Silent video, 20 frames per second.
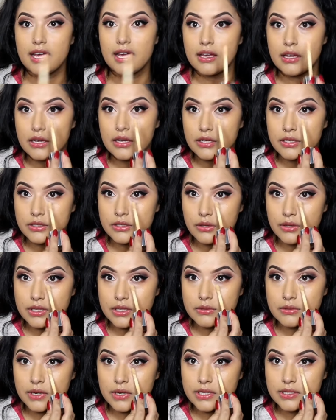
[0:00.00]
eye. So
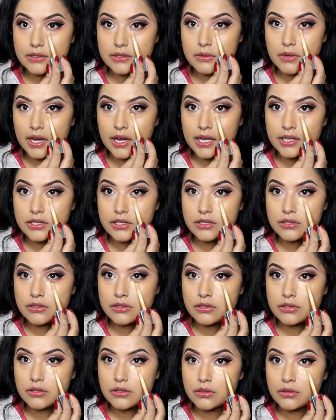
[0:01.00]
that's what I do. I
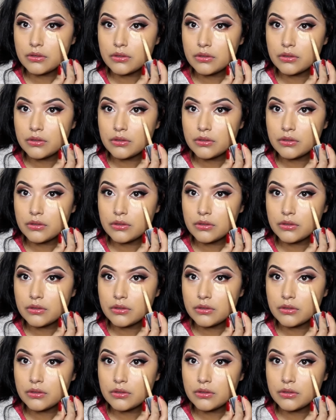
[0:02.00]
just